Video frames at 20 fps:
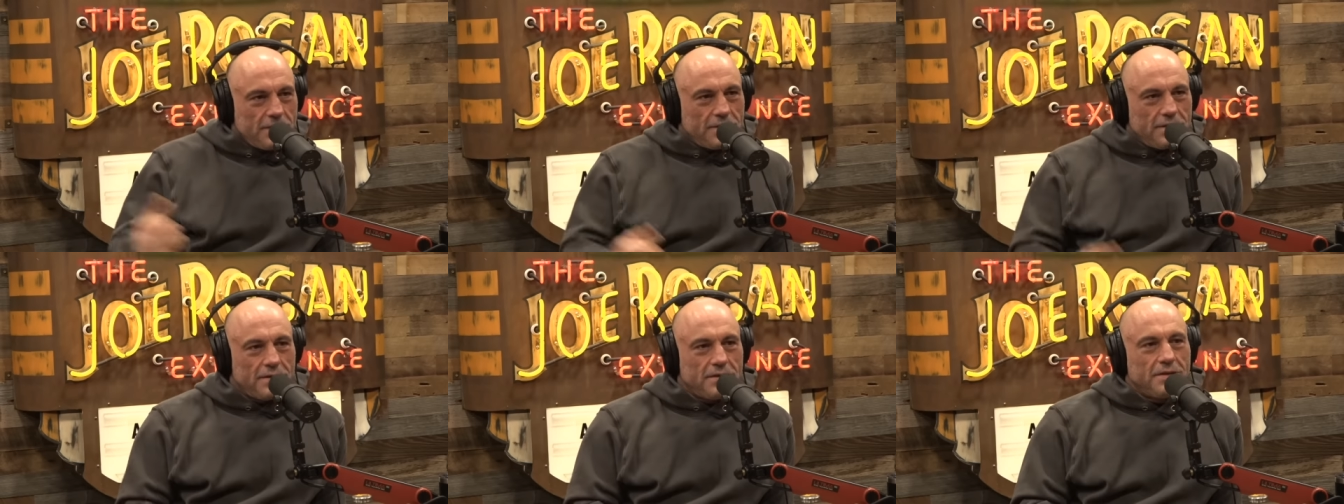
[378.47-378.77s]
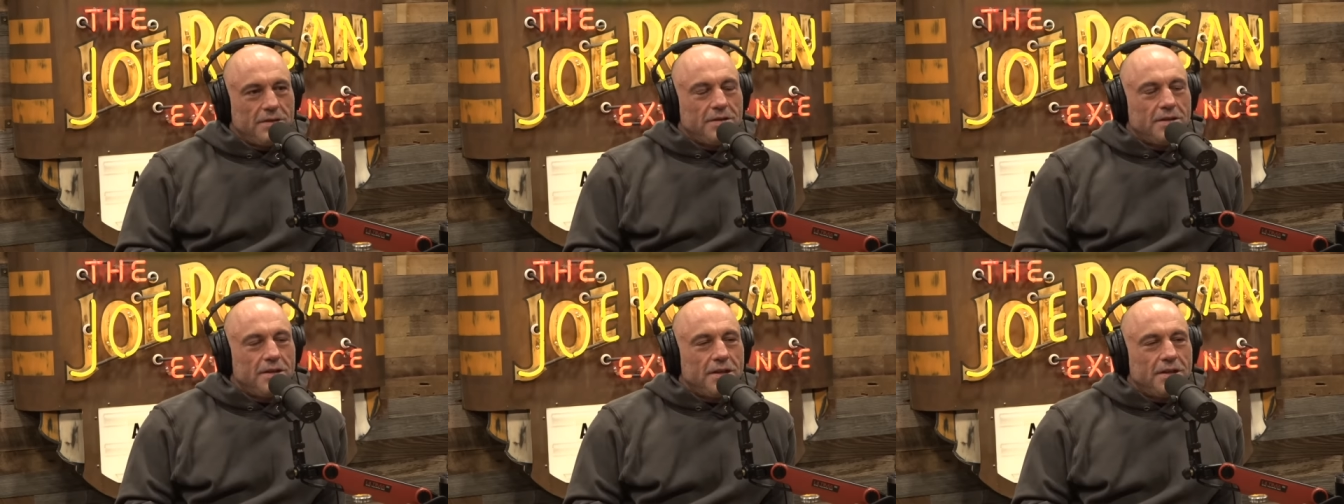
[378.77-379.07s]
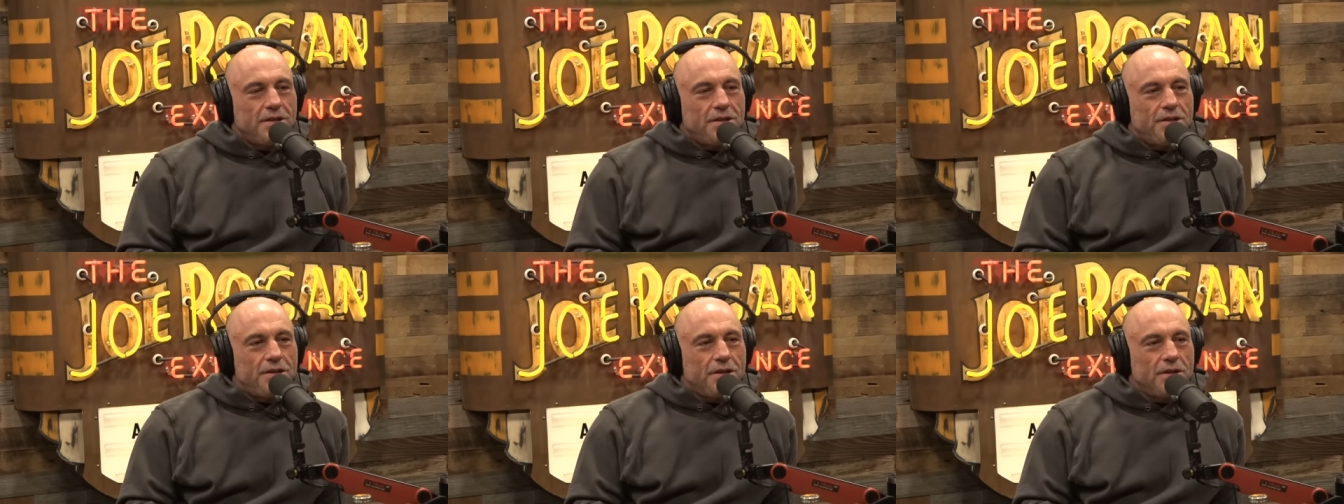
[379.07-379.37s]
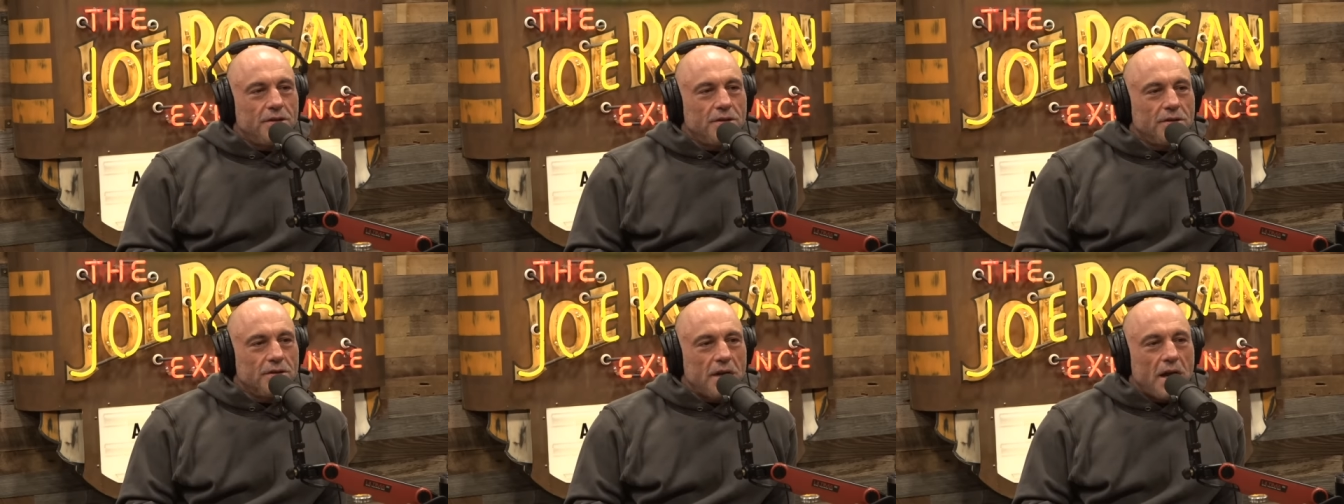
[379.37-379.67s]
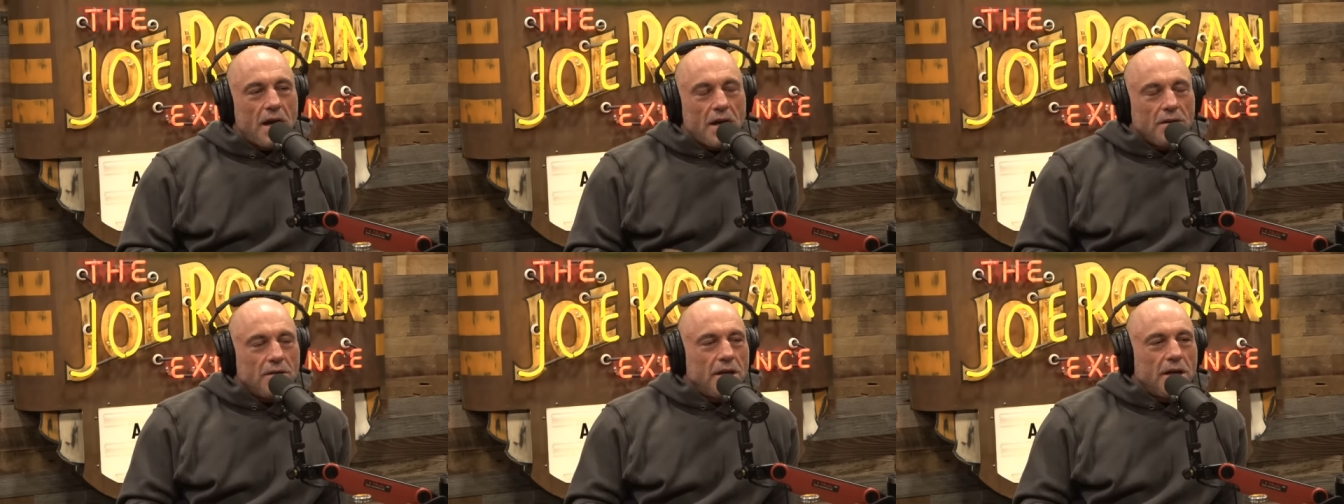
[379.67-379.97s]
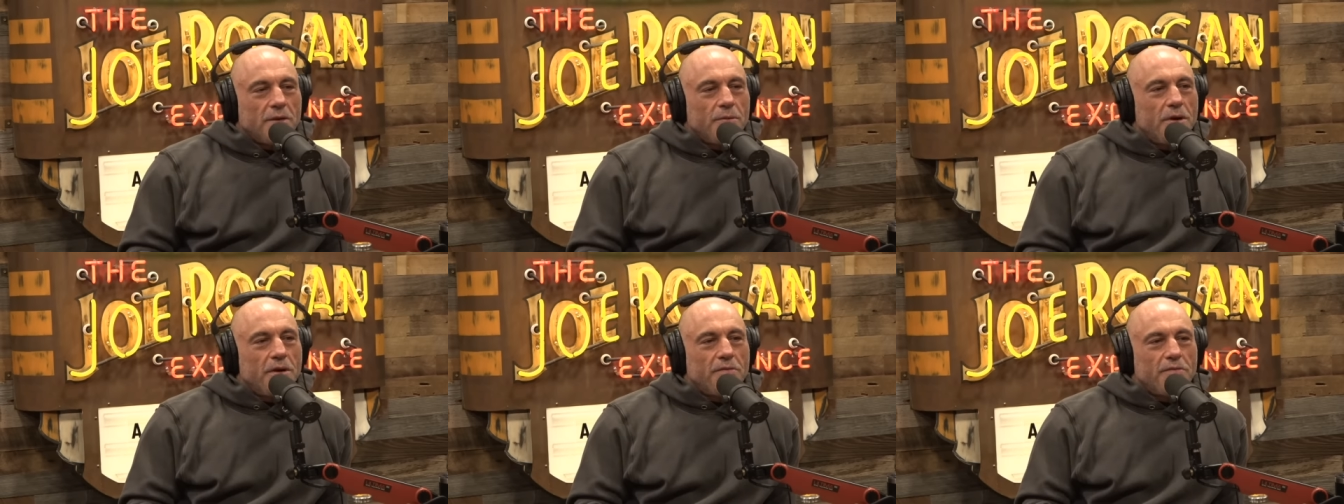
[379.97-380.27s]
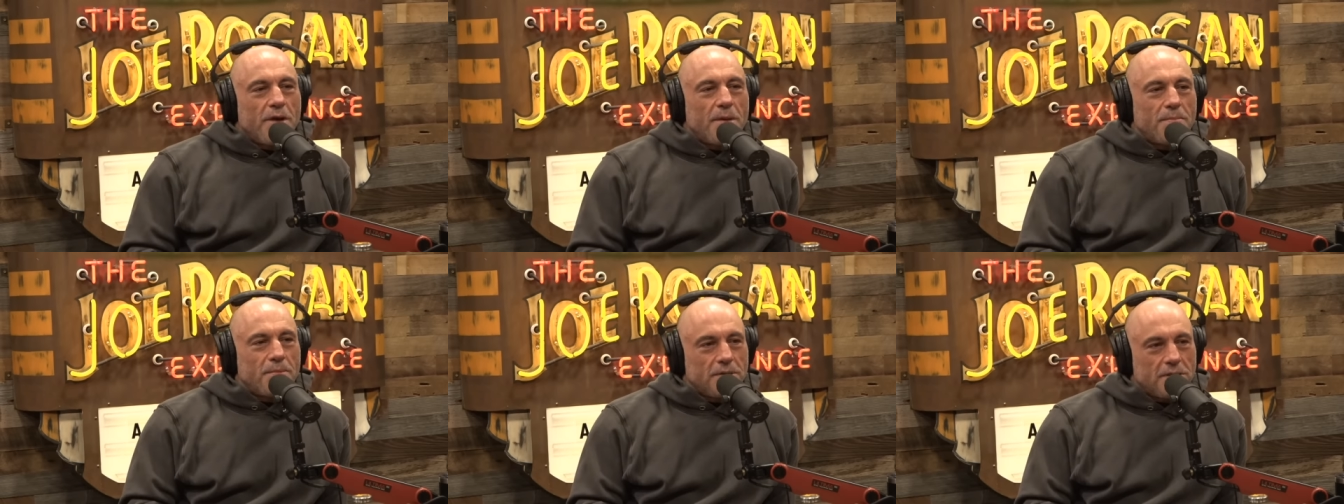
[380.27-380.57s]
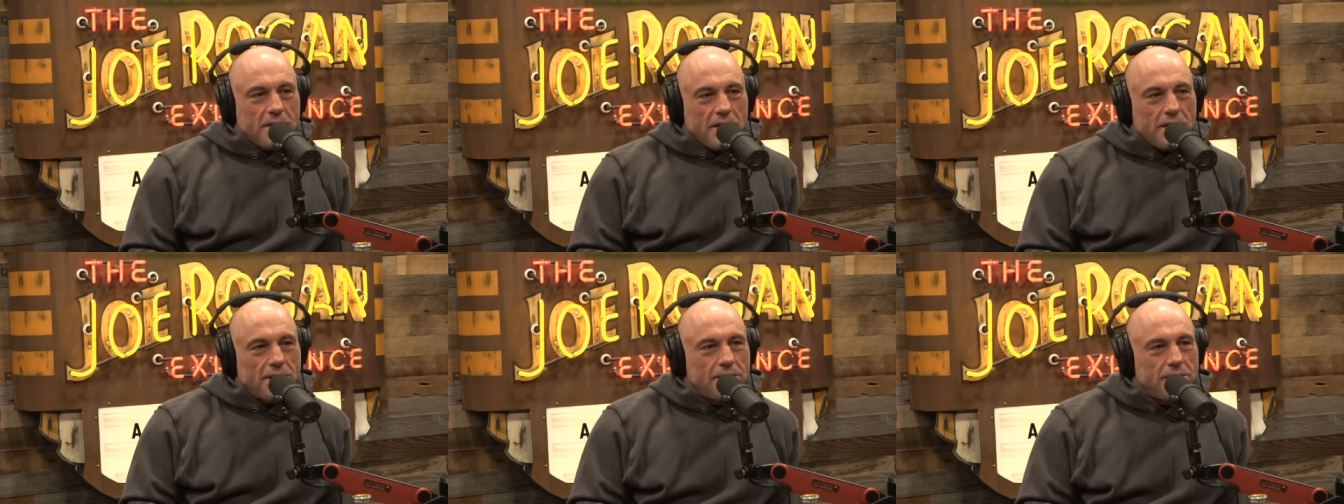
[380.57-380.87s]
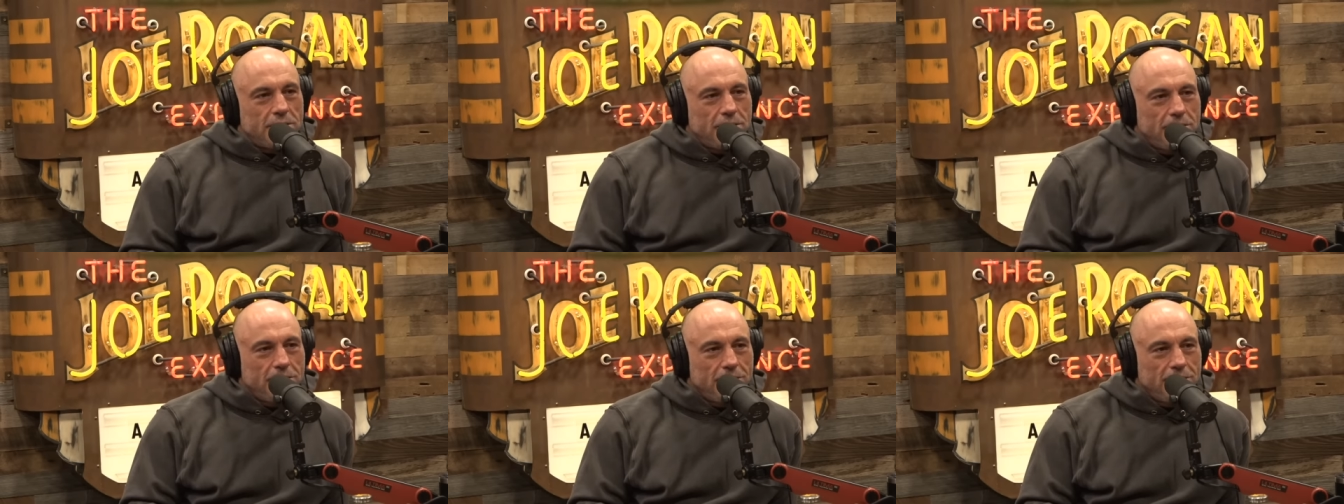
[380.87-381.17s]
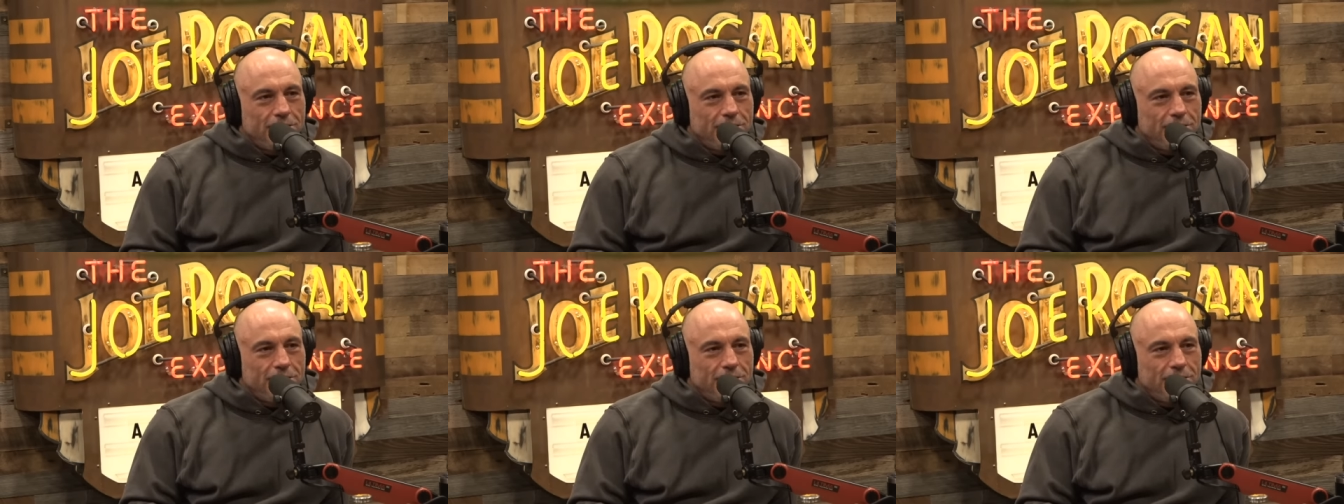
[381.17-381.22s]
Right. And she goes, I don't like what it represents.